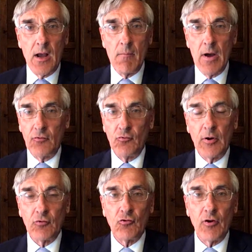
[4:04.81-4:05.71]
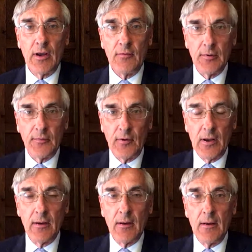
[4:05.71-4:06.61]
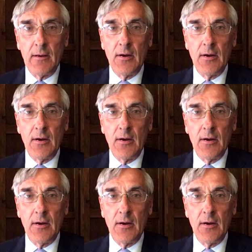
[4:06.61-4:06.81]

a much, much tighter policy